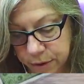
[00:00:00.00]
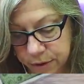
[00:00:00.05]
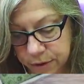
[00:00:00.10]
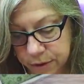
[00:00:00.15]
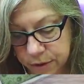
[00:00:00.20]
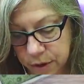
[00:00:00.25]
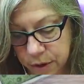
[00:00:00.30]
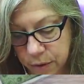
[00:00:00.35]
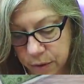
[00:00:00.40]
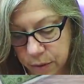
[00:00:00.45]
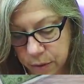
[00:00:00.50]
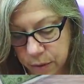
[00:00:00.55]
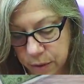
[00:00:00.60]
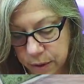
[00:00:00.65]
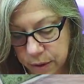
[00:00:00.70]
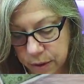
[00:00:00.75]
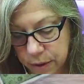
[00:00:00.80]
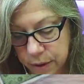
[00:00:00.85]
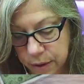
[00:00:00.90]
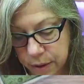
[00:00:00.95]
So
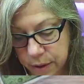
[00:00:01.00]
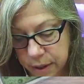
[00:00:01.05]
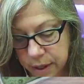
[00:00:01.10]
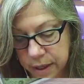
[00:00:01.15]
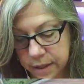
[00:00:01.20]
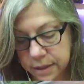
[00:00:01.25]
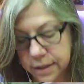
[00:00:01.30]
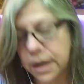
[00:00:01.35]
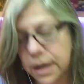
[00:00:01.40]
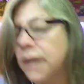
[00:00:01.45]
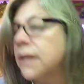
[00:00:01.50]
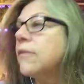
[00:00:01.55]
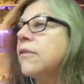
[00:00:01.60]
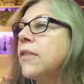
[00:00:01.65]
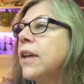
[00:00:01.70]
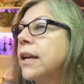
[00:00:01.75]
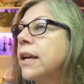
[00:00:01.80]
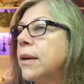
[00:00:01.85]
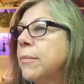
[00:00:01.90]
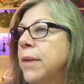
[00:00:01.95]
it's kind of
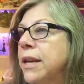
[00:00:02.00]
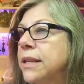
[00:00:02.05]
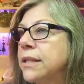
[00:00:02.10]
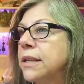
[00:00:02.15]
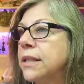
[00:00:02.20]
like it makes